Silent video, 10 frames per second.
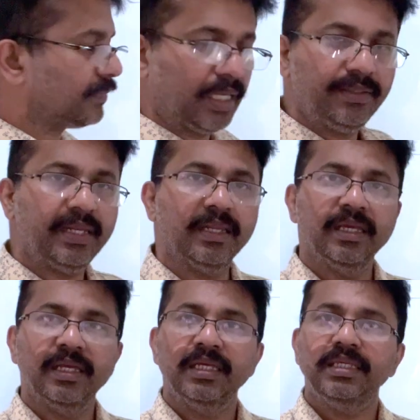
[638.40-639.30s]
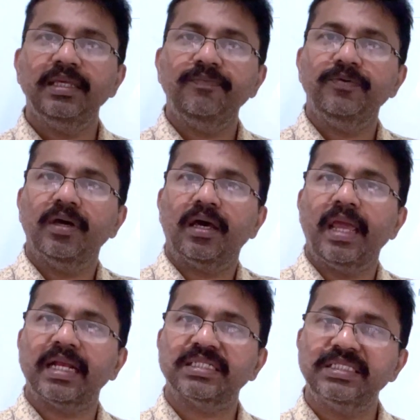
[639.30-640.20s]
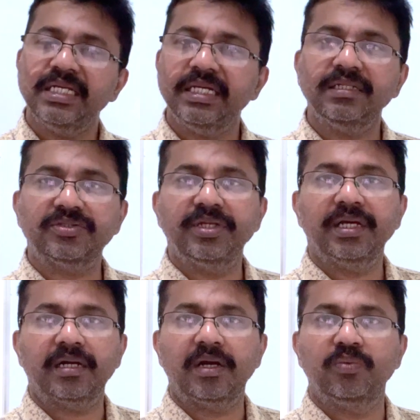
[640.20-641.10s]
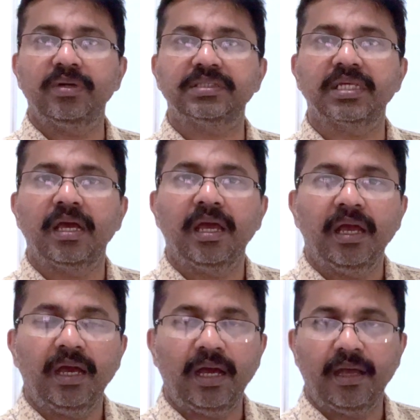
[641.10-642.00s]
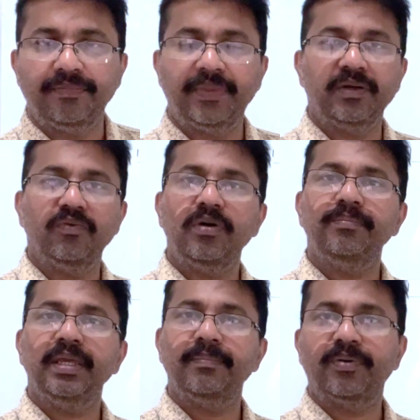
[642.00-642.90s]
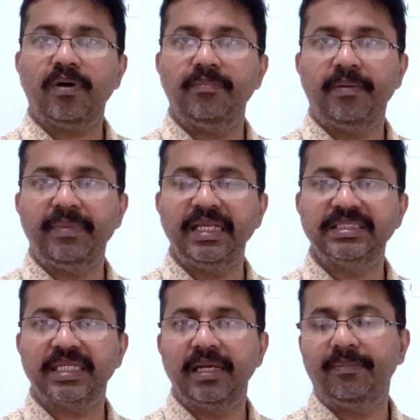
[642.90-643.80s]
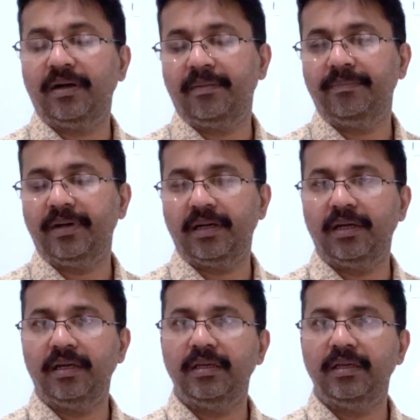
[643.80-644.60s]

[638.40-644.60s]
Then if you are exceeding 300 words, that won't be a problem basically, but